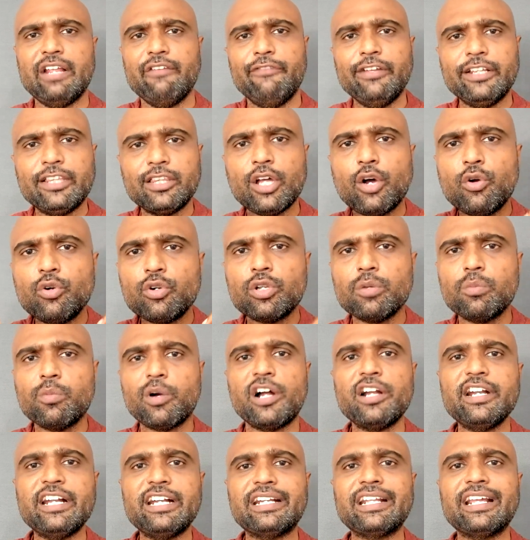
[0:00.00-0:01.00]
Without
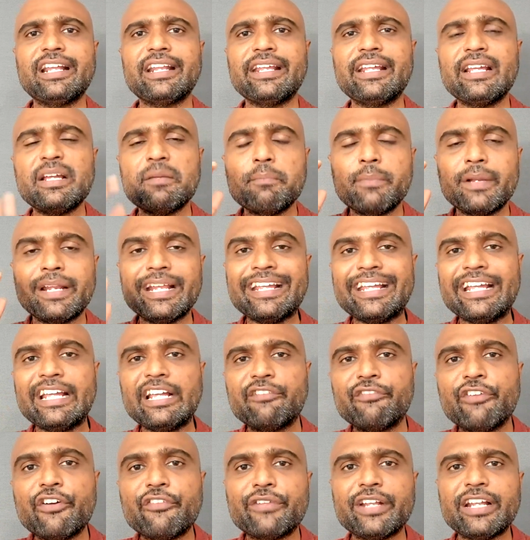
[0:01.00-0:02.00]
monitoring, bringing
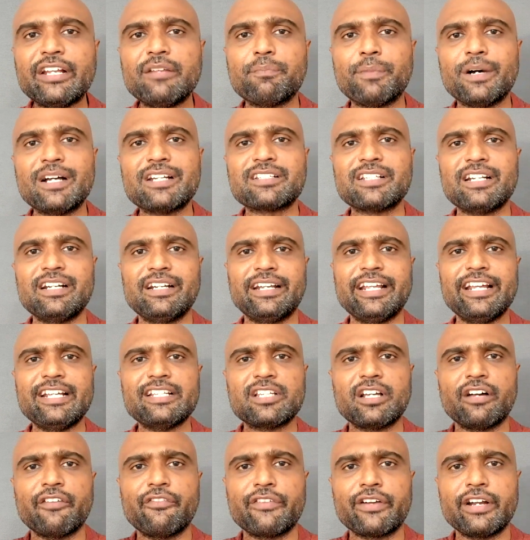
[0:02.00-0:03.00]

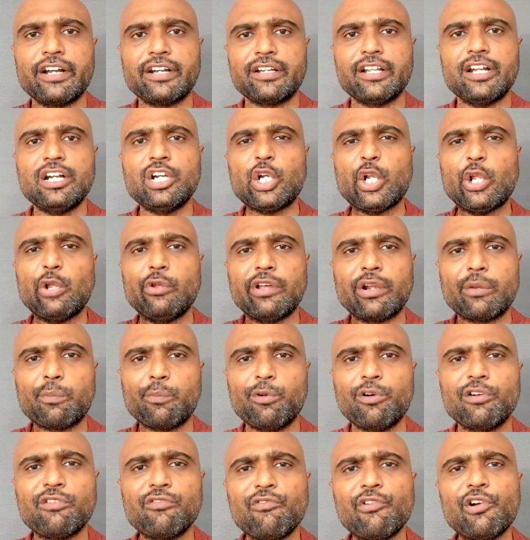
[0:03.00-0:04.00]
15% of return to your
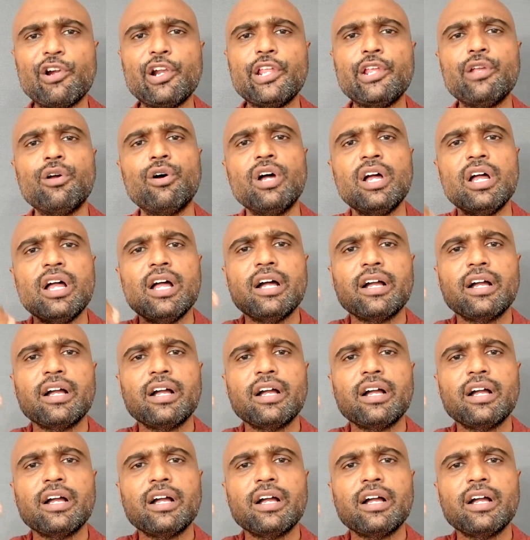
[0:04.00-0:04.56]
portfolio